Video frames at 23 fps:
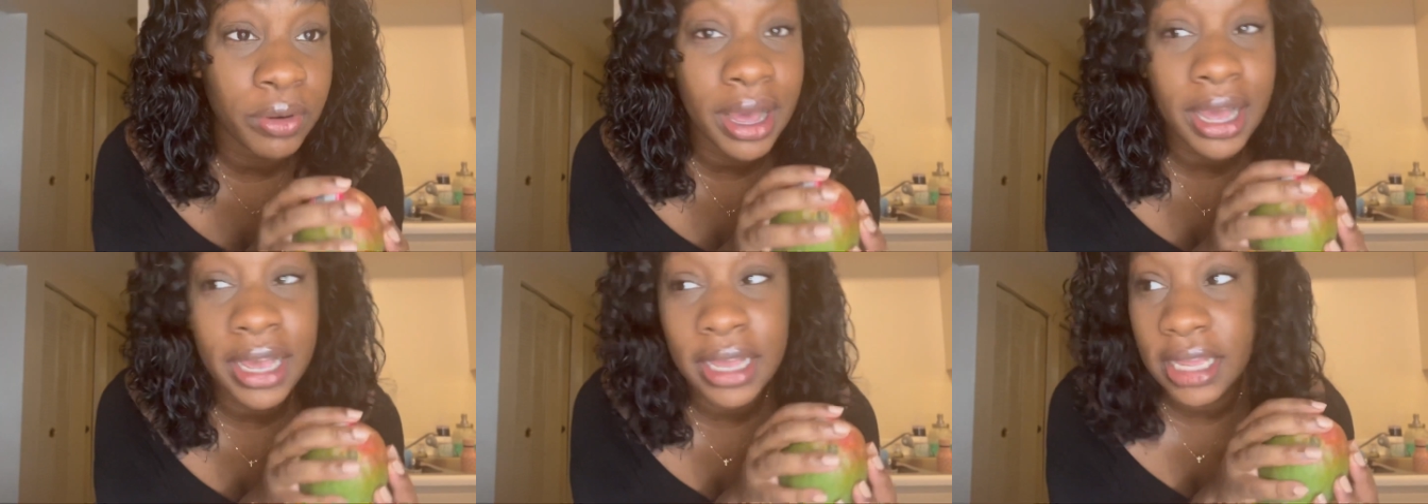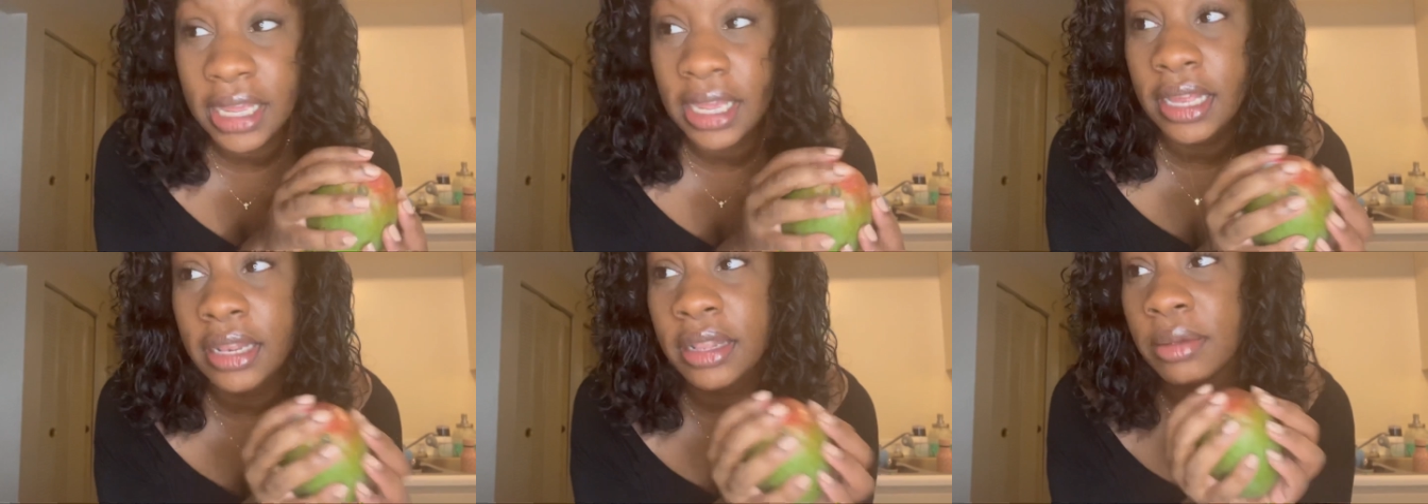I
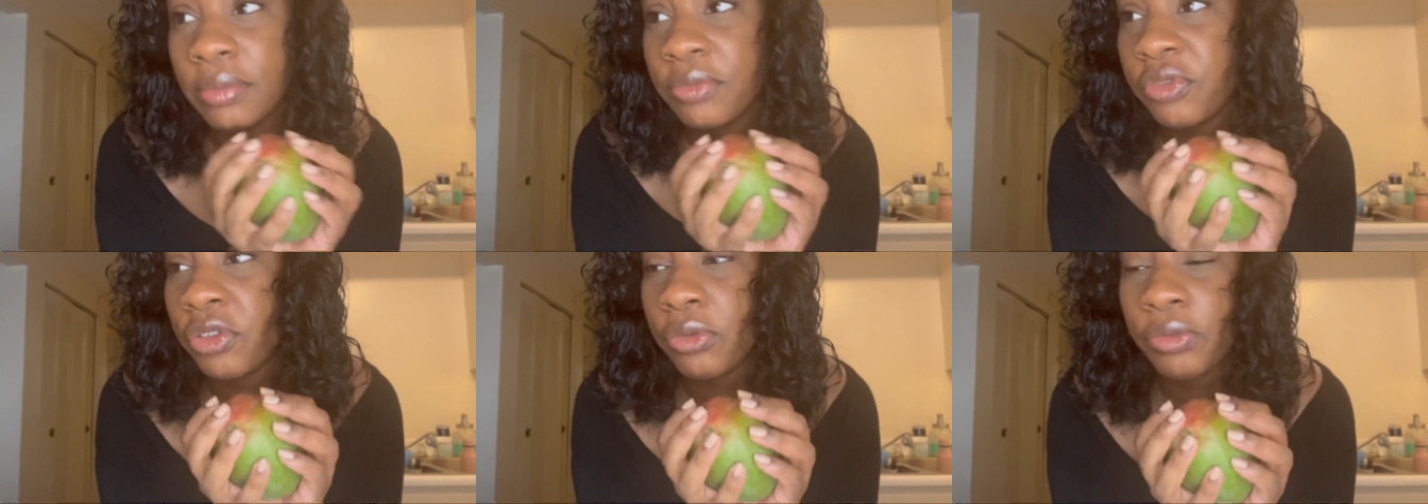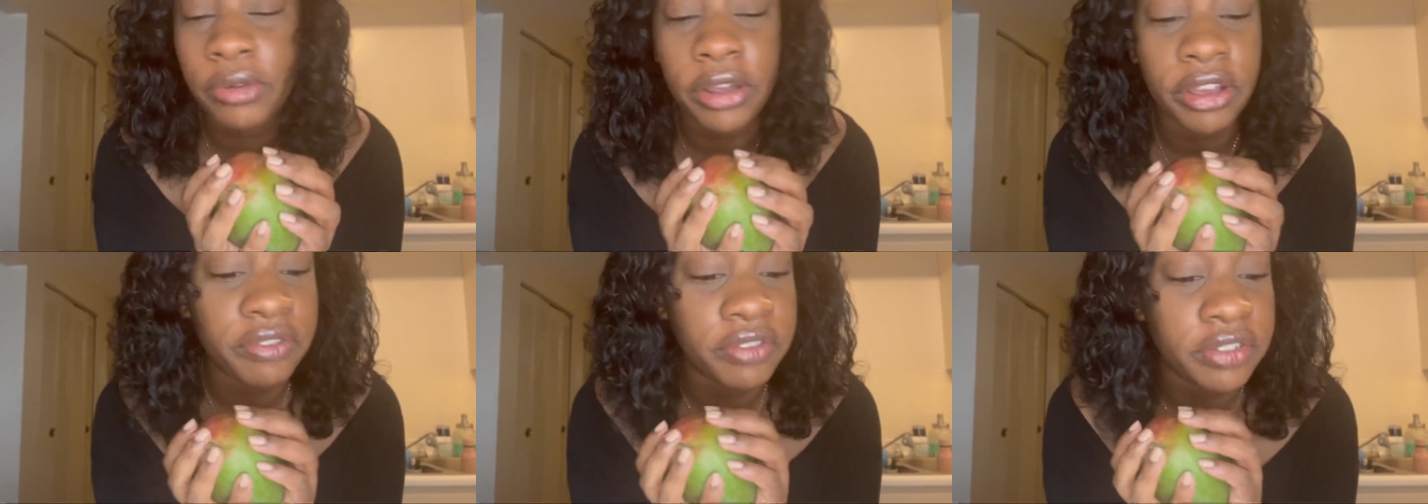can eat them for
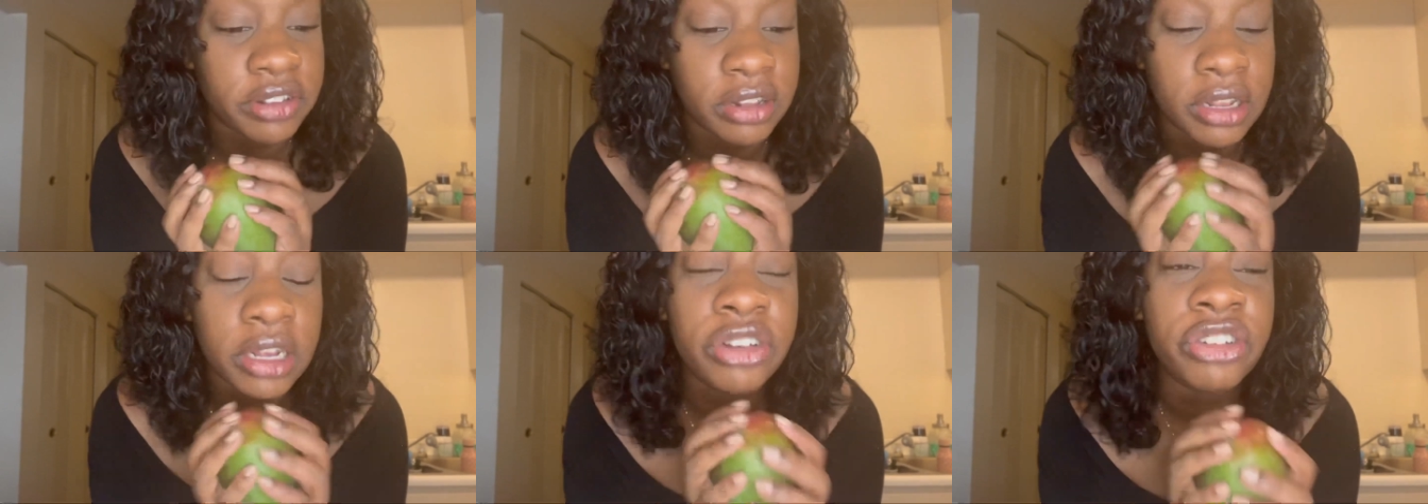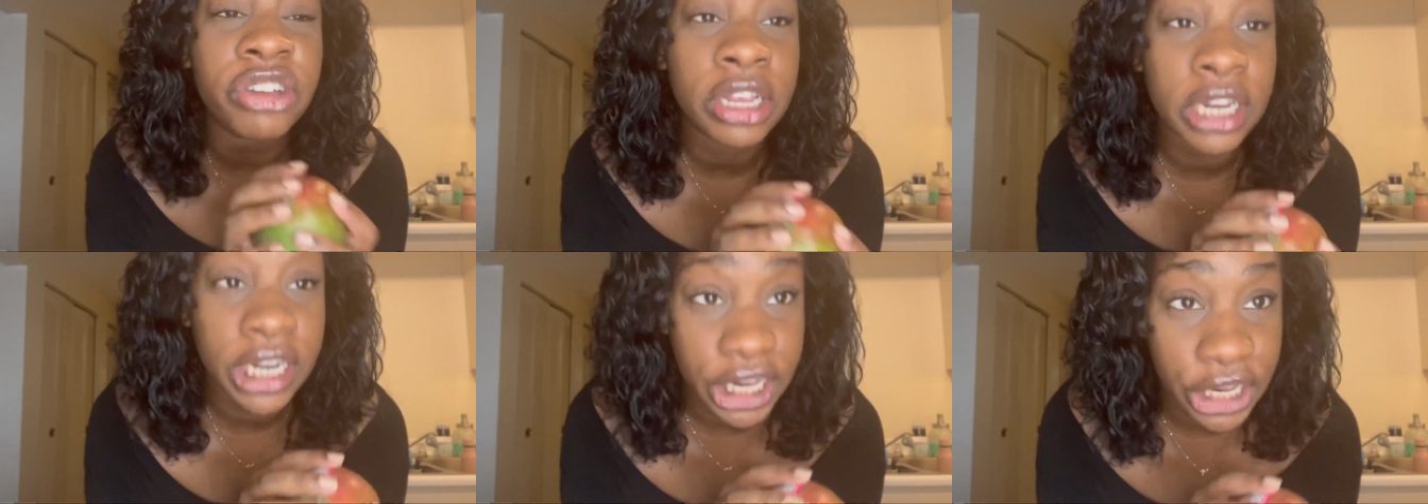breakfast,
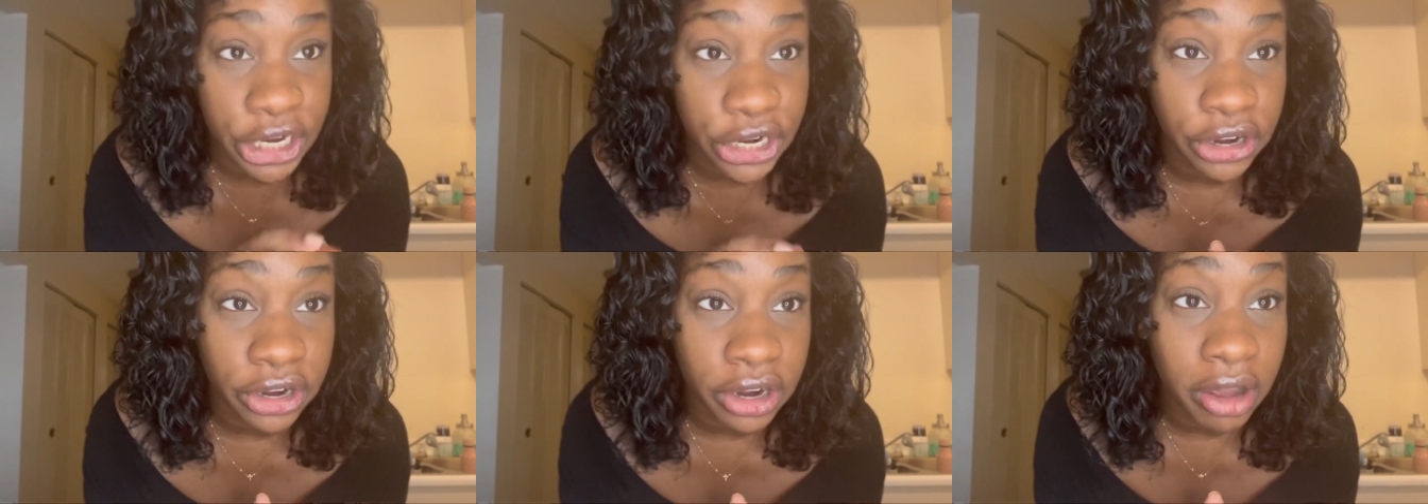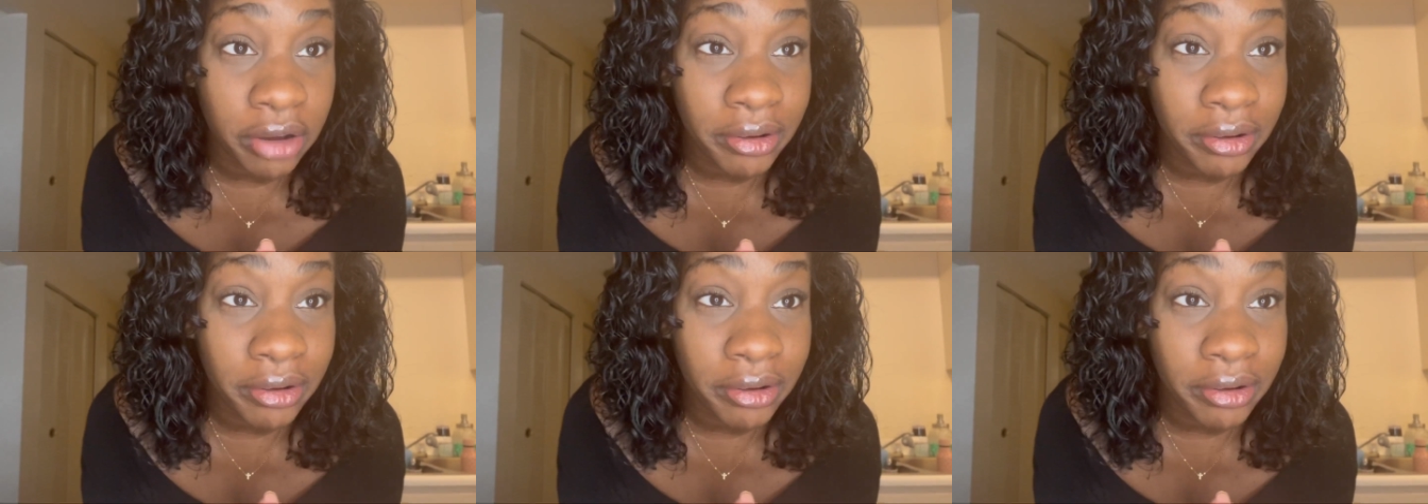lunch, and dinner.